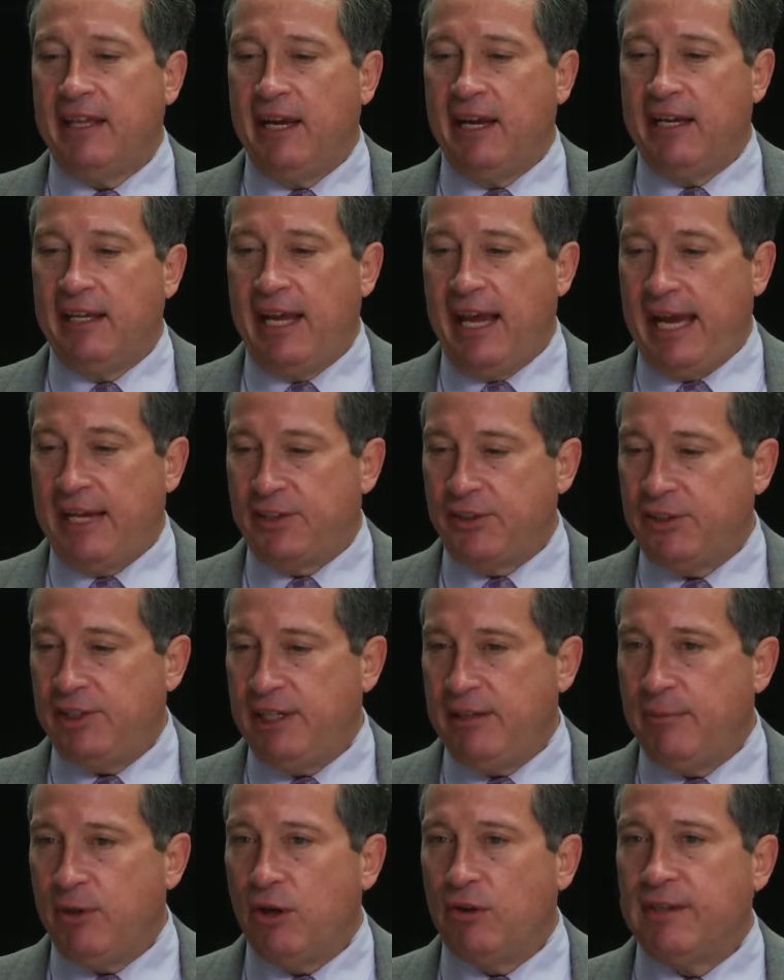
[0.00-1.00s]
that at
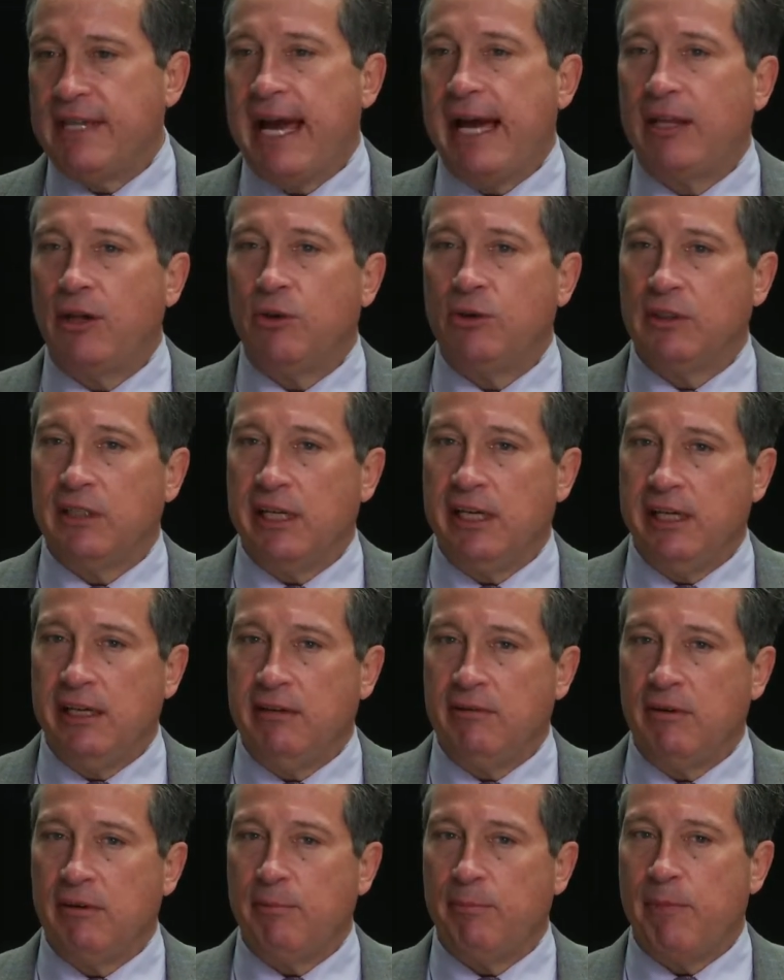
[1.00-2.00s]
CBOE, not
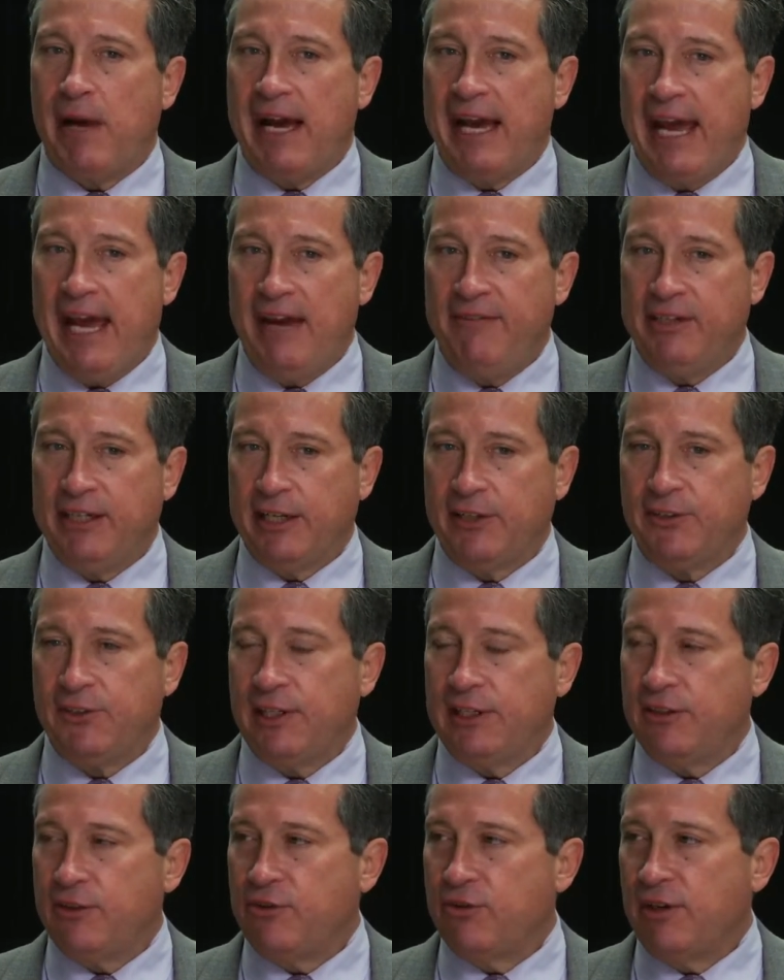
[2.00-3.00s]
only by having
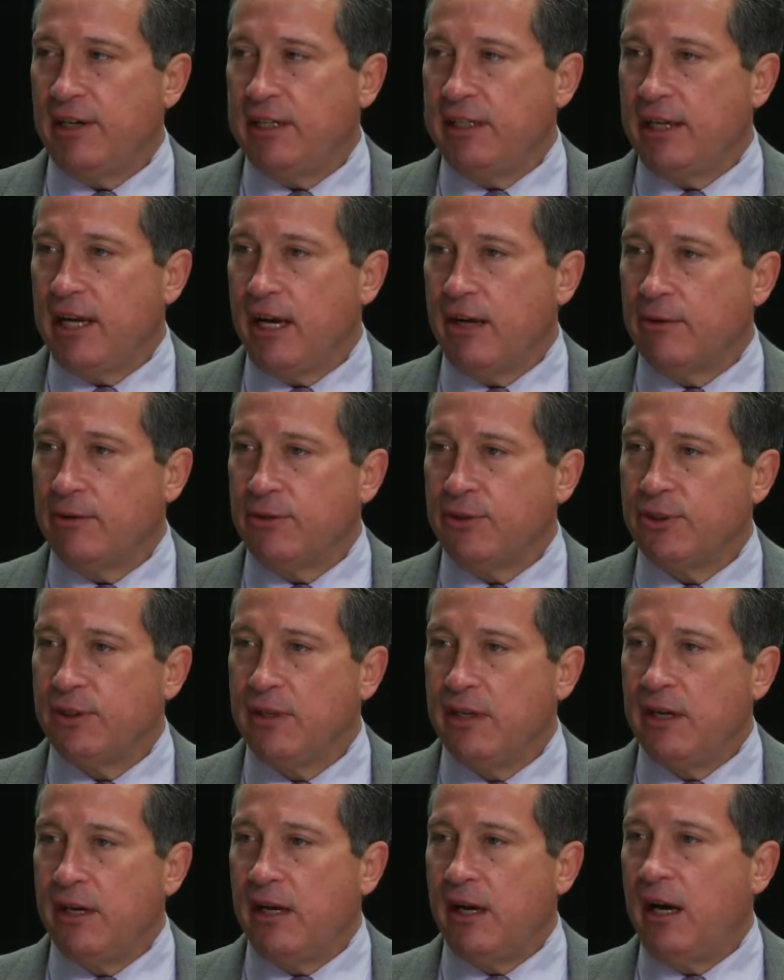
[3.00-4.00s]
extended trading hours,
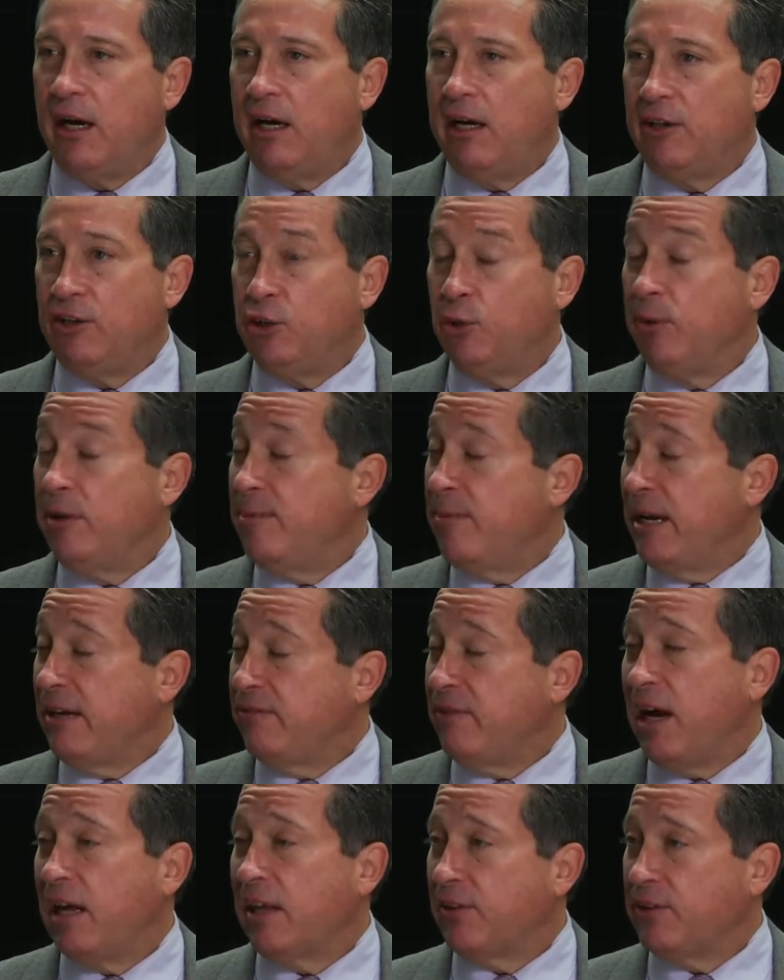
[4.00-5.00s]
do we make
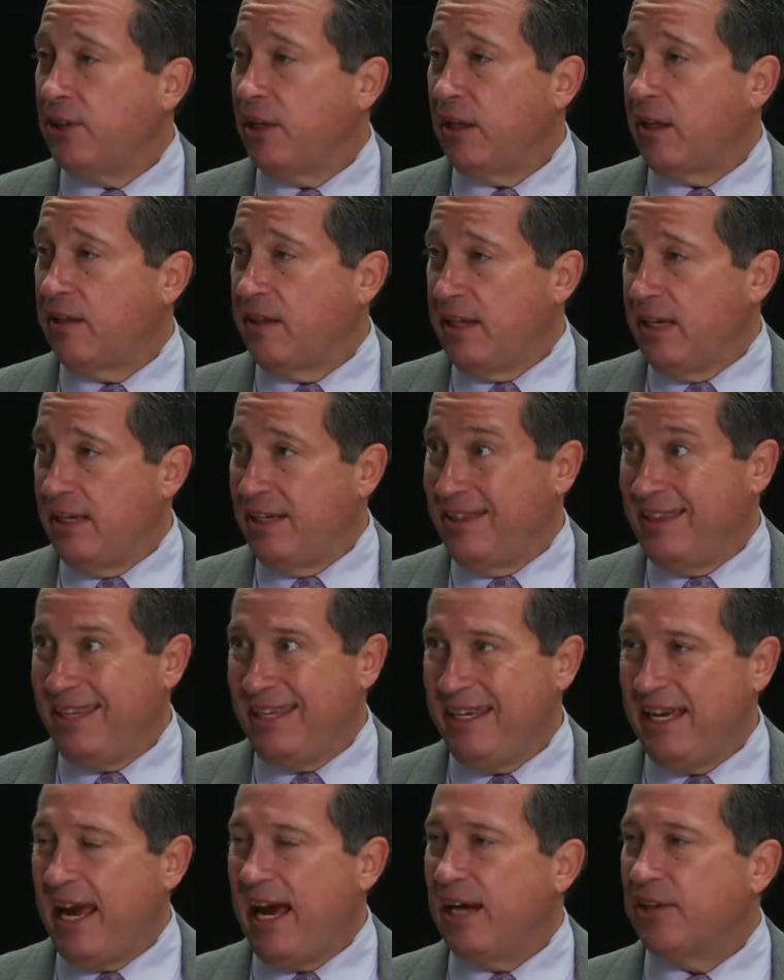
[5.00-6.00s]
volatility
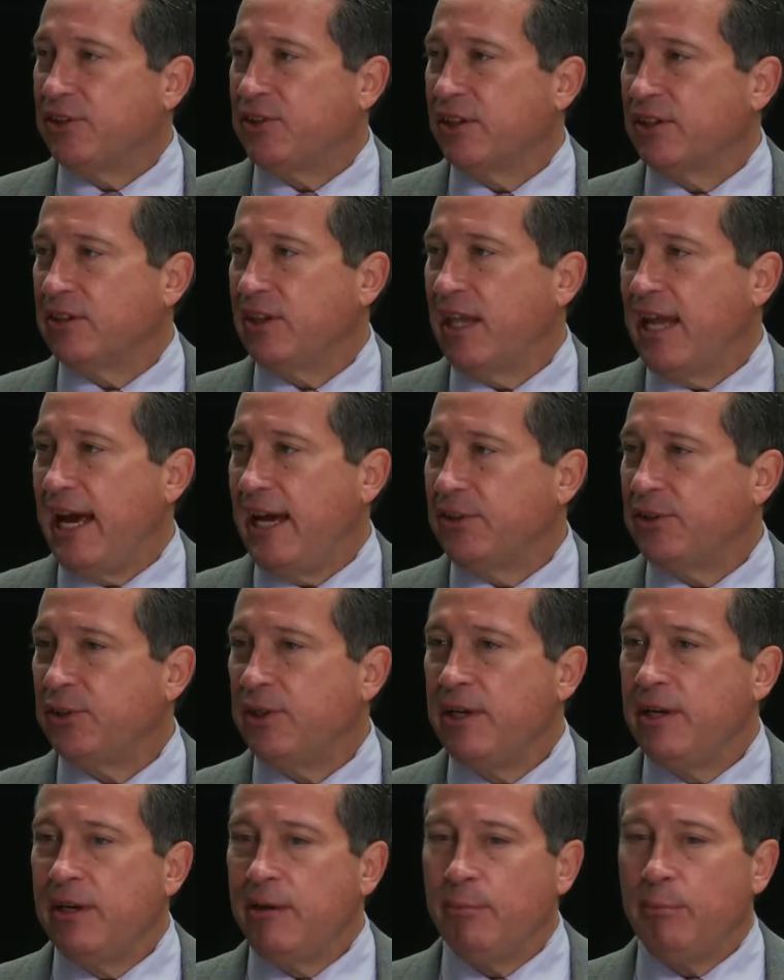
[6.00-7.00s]
the asset class,
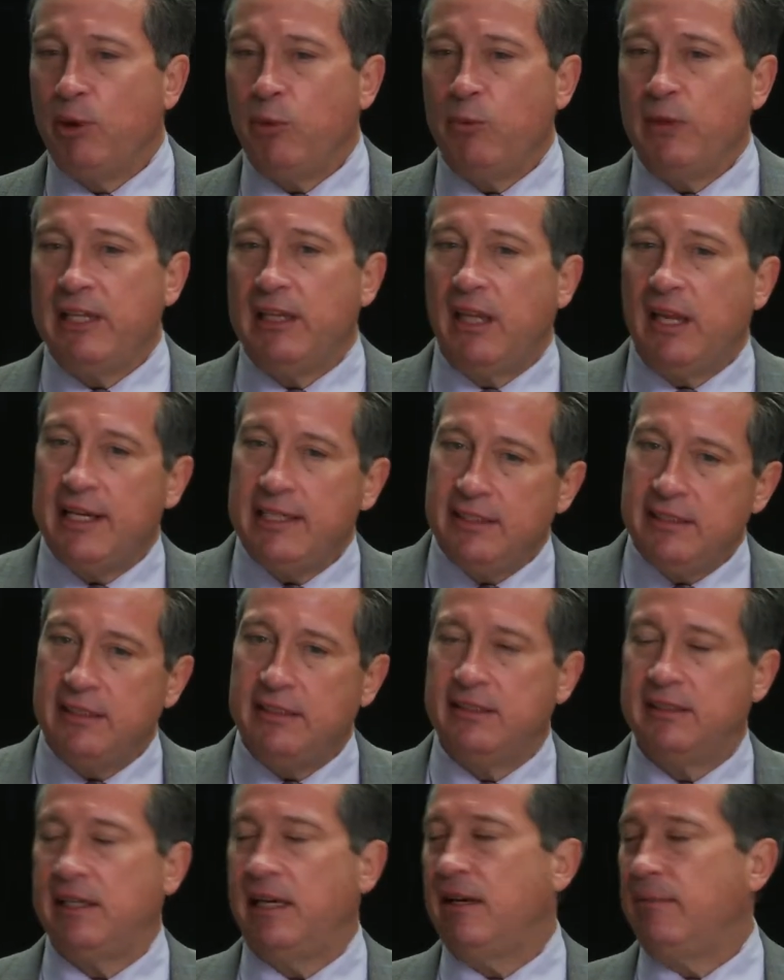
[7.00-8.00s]
but we
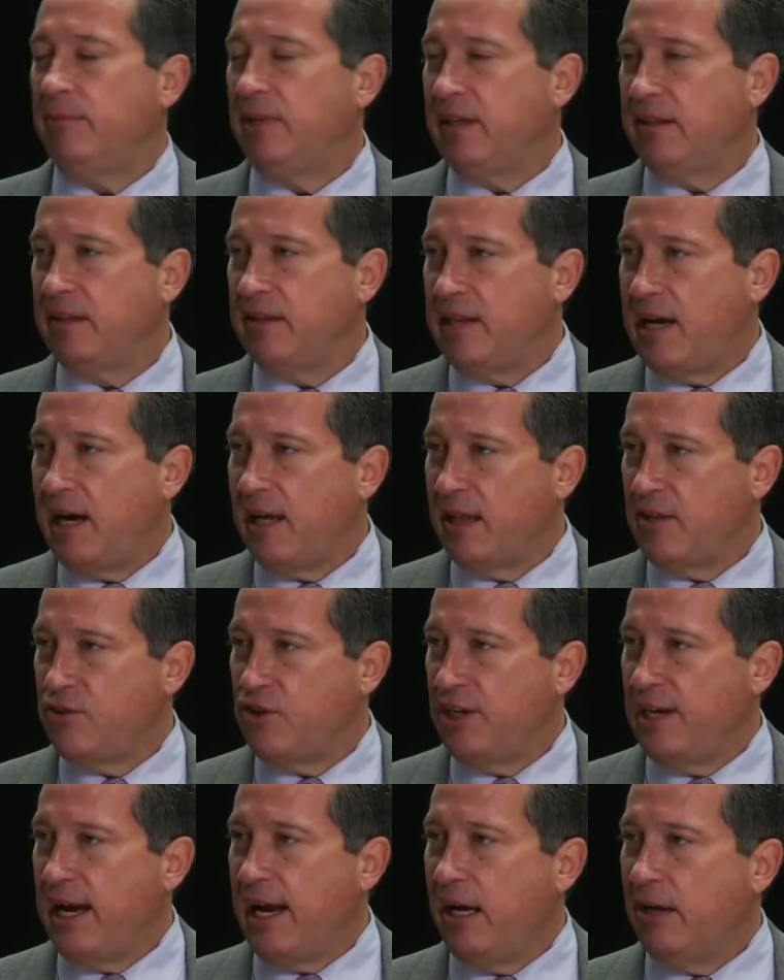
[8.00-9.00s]
license that
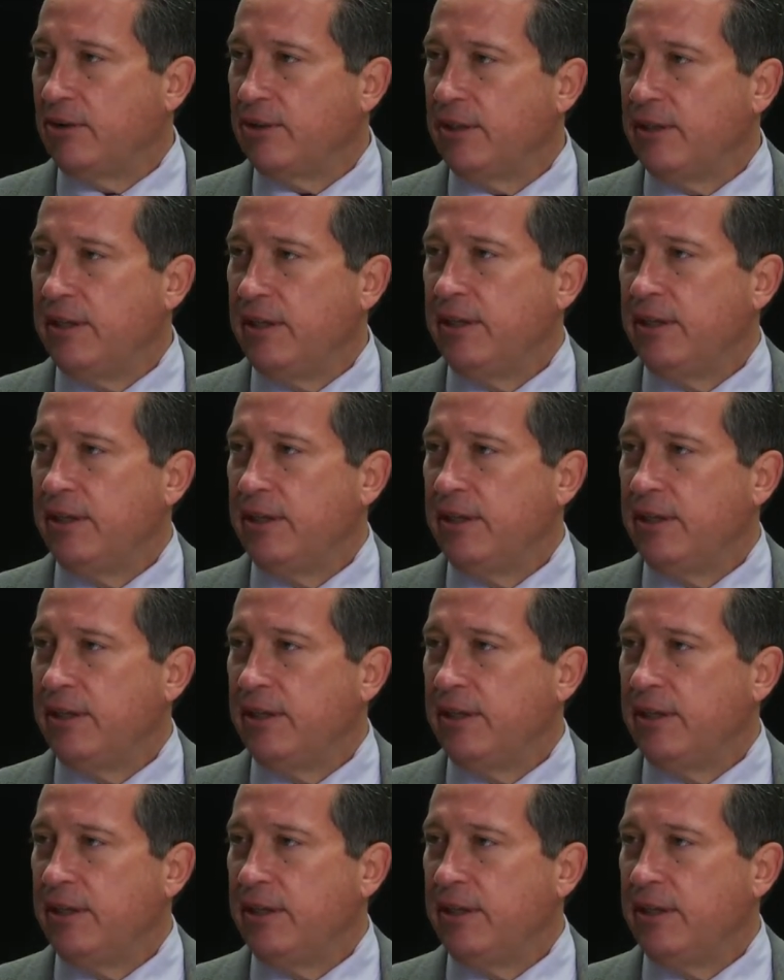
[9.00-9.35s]
methodology out.